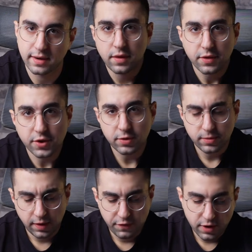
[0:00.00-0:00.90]
So
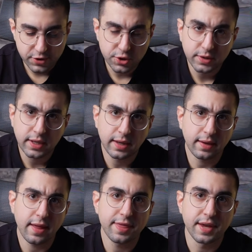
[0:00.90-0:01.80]
if you are
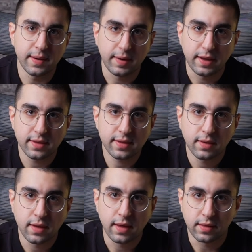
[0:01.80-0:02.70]
shooting 3 minutes
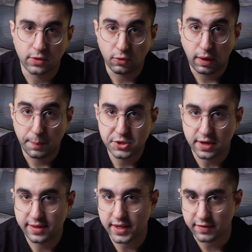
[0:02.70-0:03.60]
and you capture
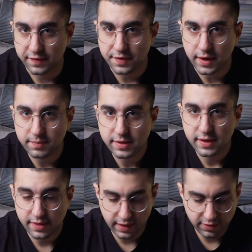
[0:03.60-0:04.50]
7 frames,
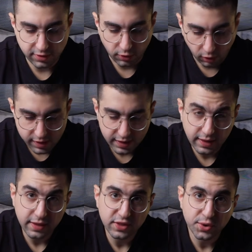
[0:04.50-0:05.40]
that's
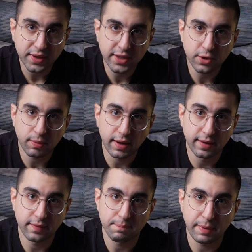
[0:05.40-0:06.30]
already
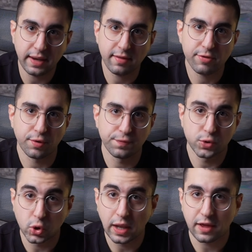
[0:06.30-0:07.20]
21 minutes of
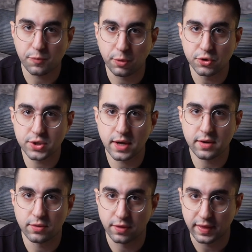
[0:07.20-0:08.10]
total
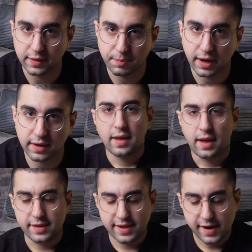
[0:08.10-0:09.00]
exposure on that panel.
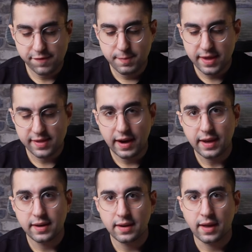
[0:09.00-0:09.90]
As a rough
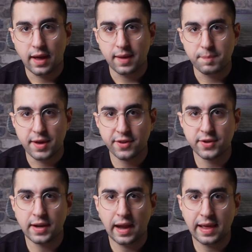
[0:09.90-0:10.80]
baseline, I
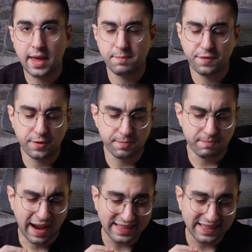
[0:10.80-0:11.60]
personally aim for at